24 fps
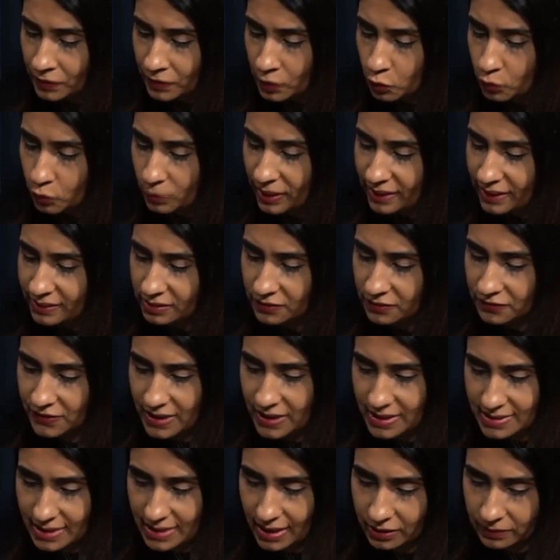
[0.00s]
who makes a
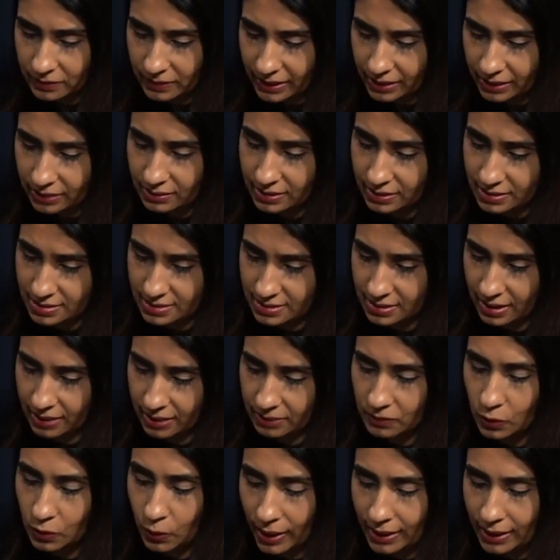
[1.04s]
face at me, this
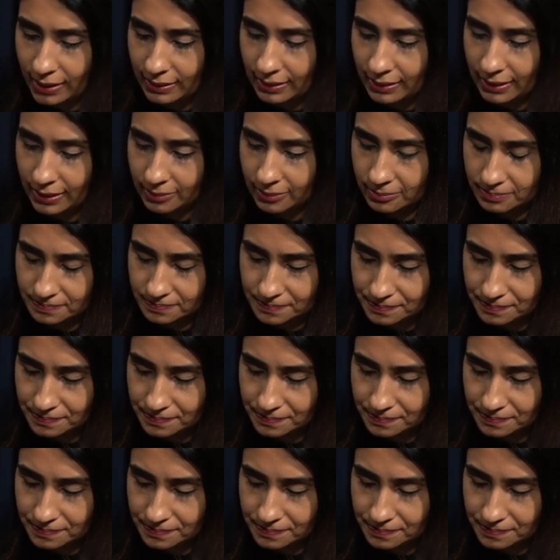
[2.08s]
time quietly.